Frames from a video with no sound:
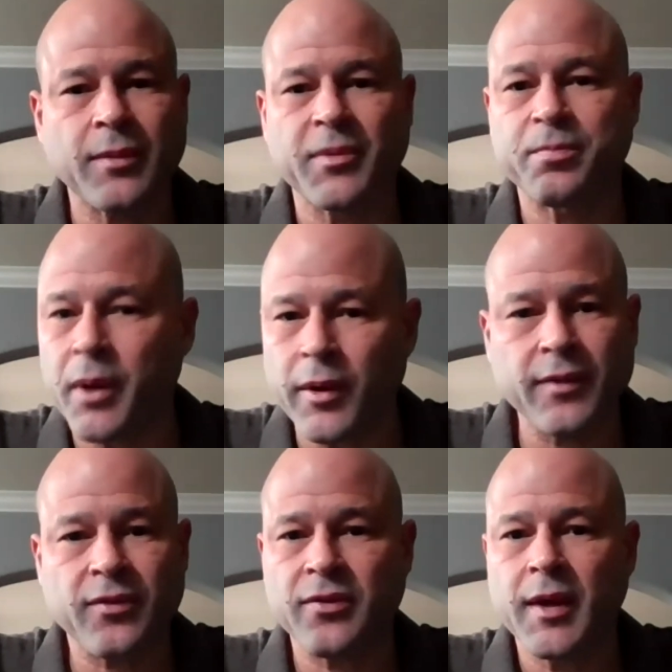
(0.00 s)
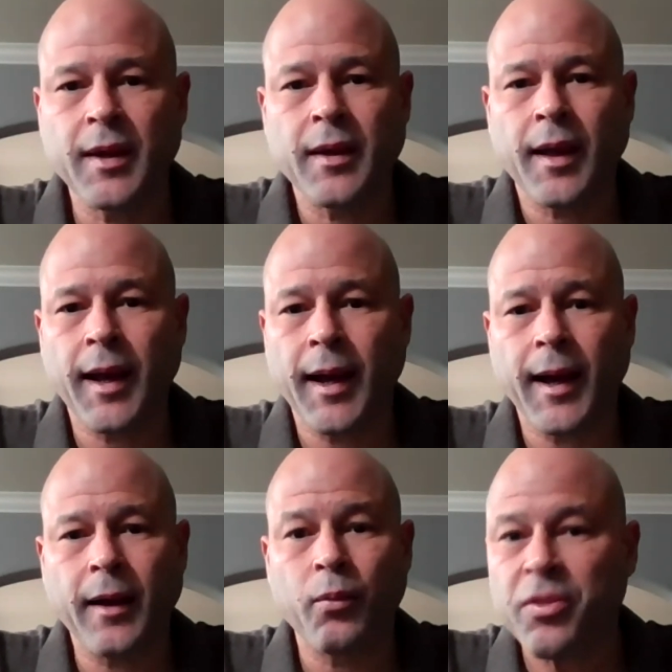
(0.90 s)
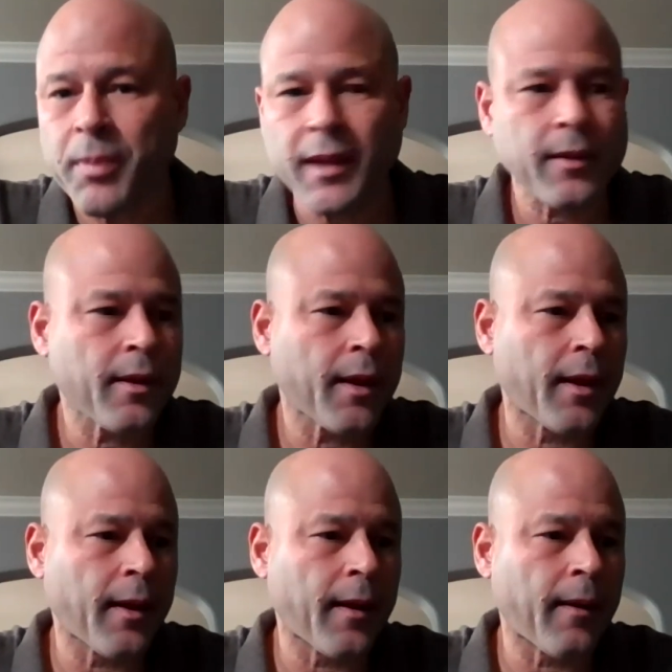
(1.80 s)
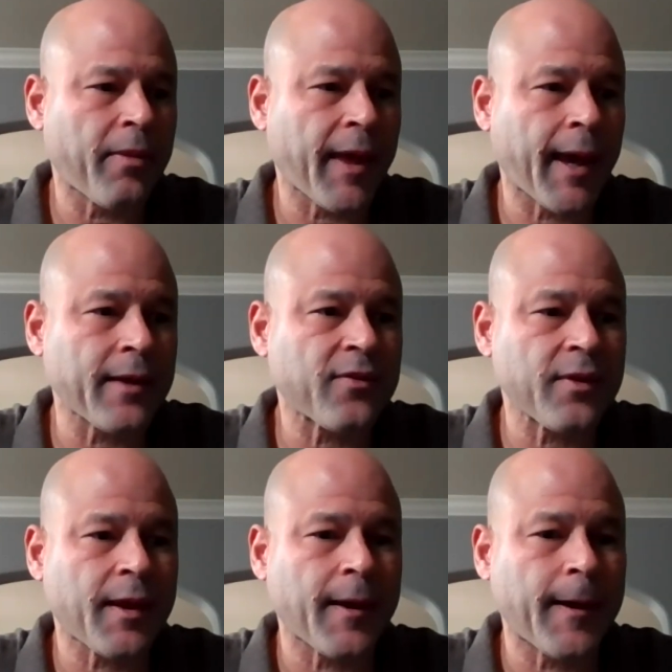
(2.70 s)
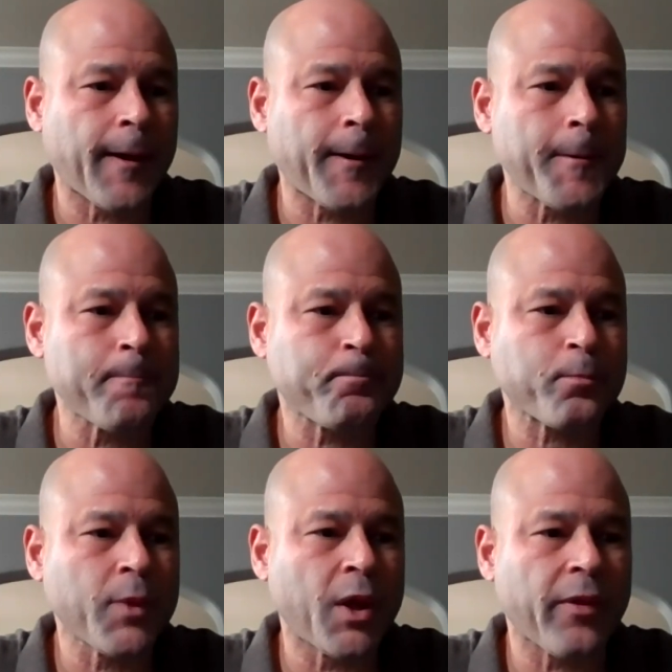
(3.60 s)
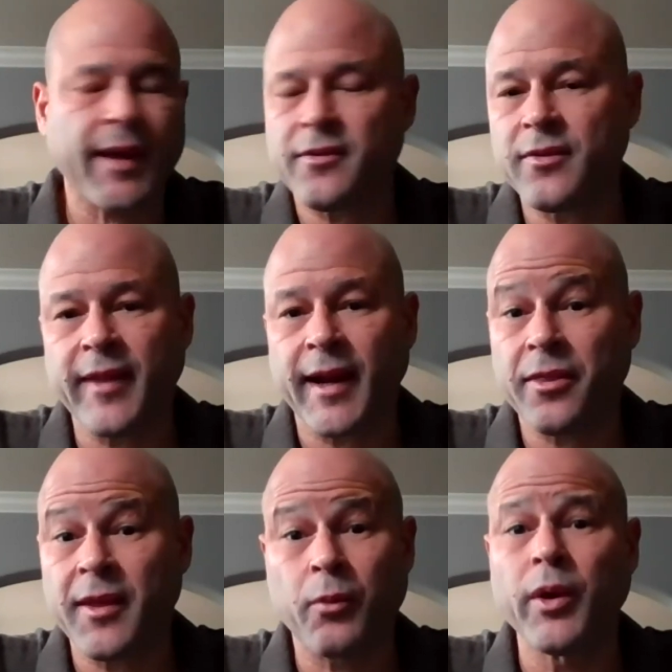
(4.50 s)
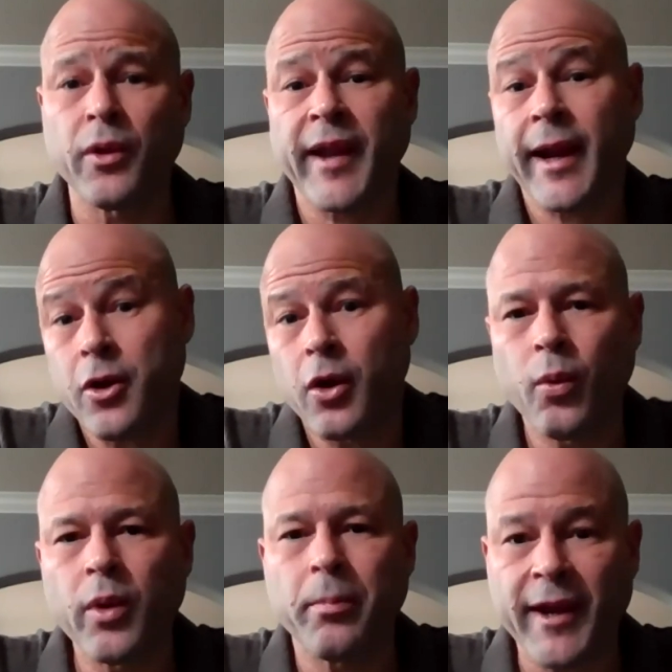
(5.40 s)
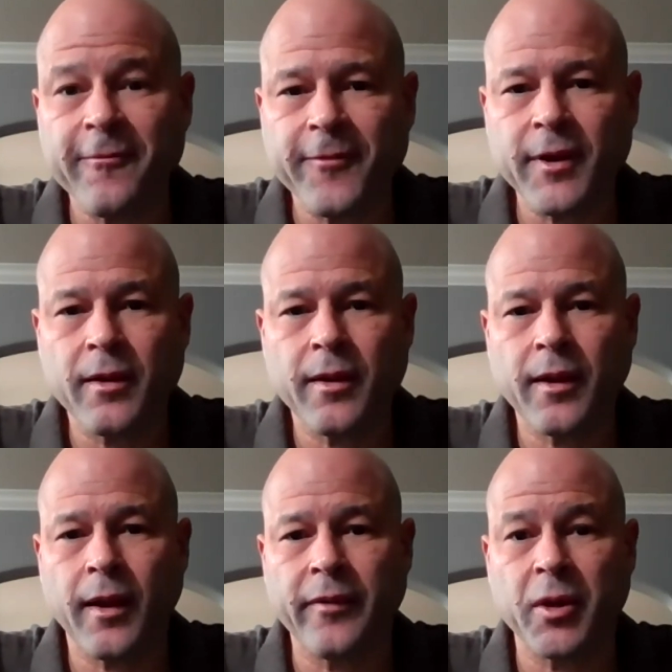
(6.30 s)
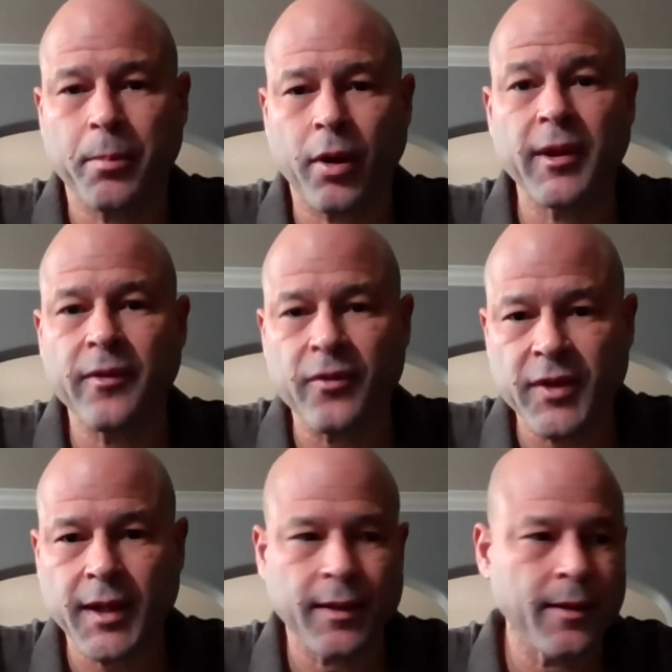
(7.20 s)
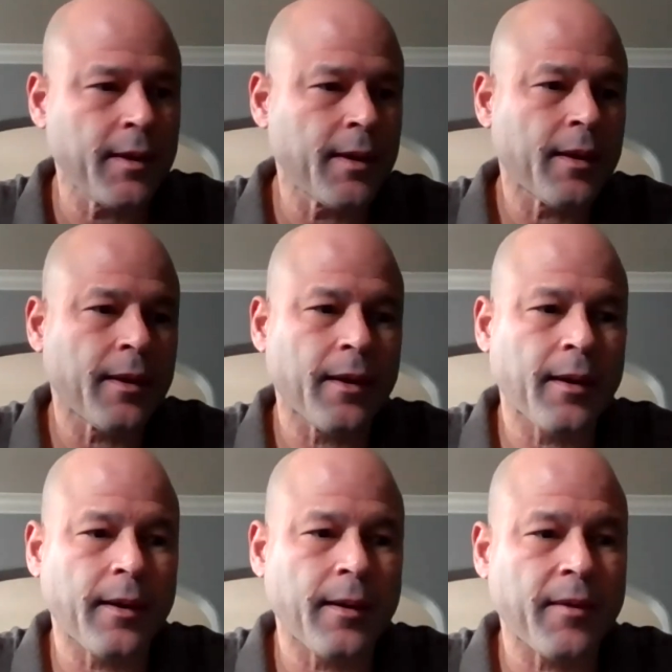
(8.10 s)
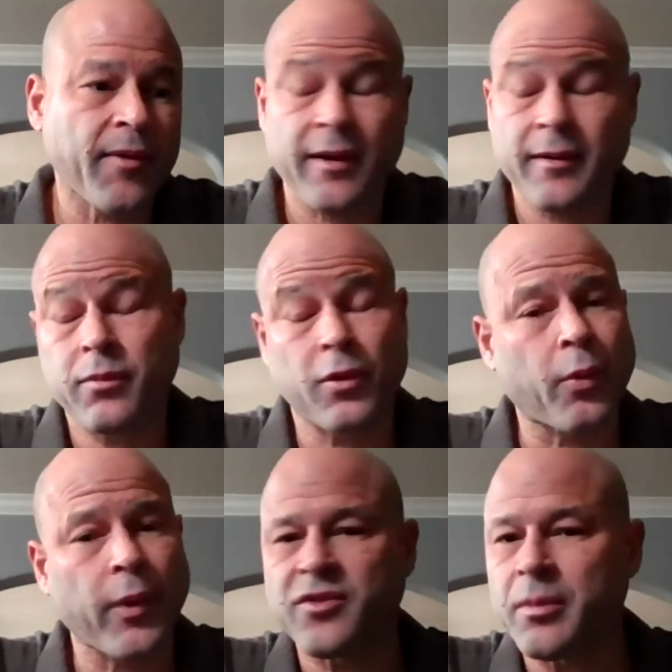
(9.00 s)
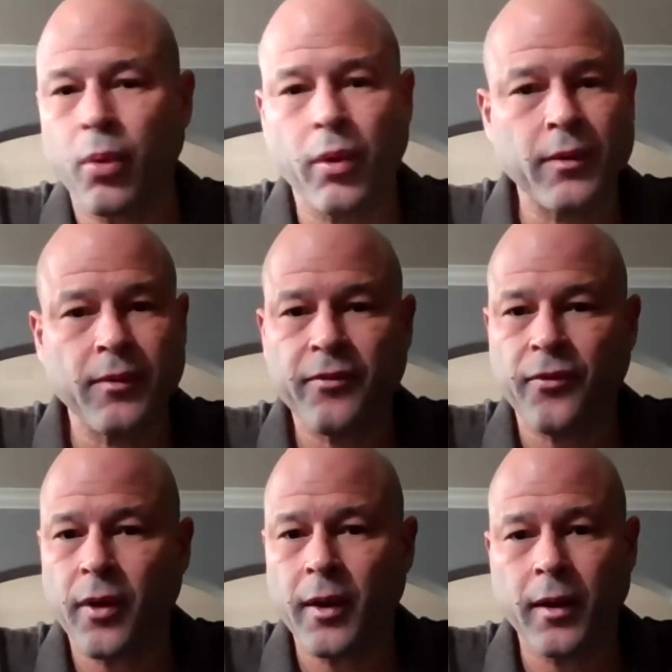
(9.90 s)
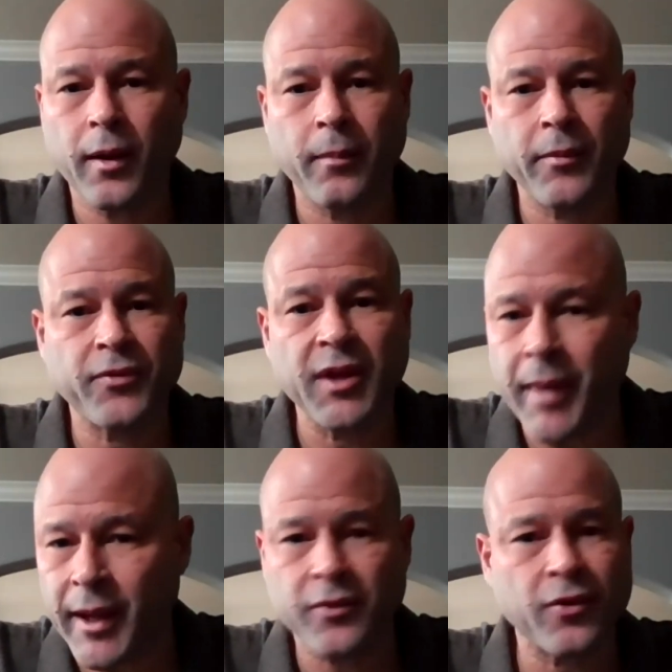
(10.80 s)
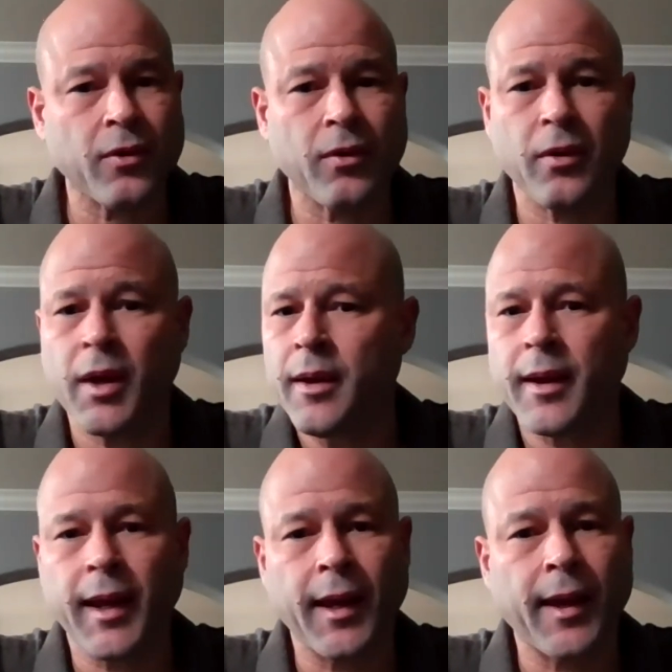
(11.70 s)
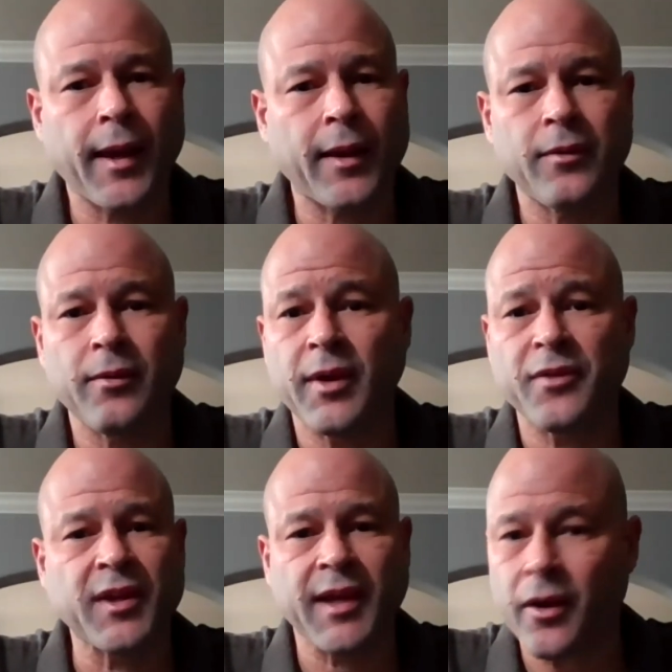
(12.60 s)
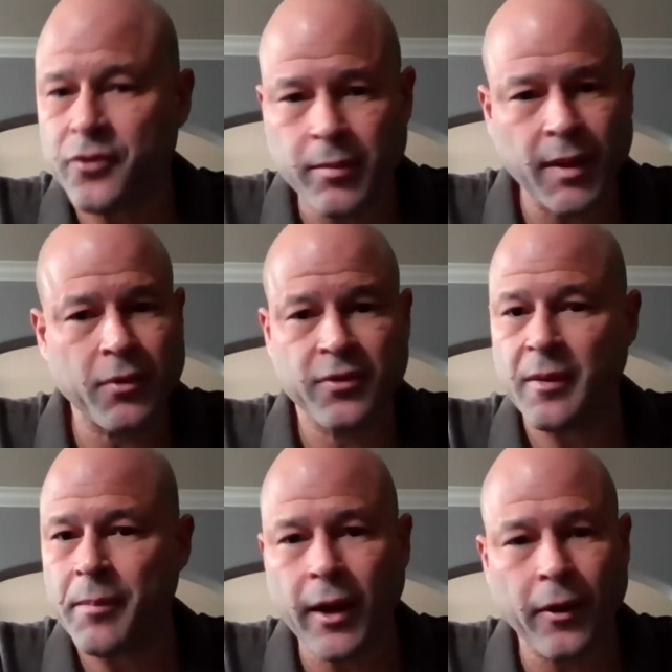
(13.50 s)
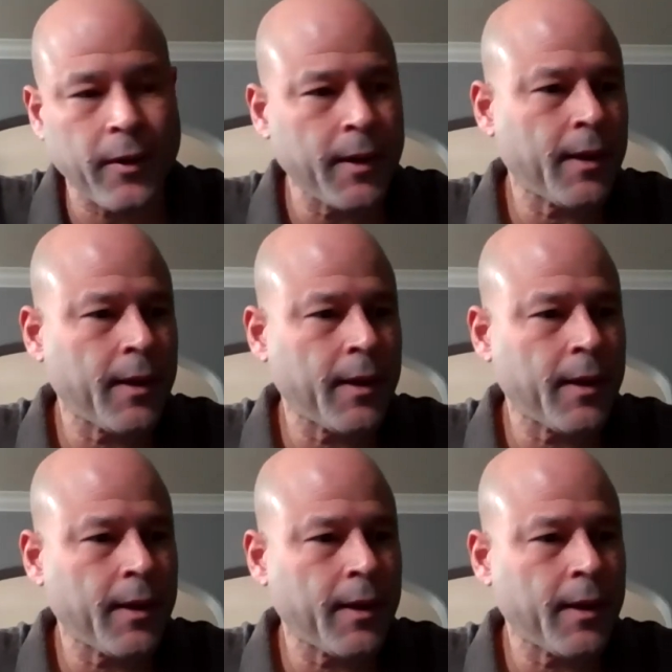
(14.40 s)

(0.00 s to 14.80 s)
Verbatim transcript: some experience with me uh, that uh, you know that that I think will that I know will benefit uh, the department and the city. Uh, I've had a great support from the city manager and uh, city council members and the mayor,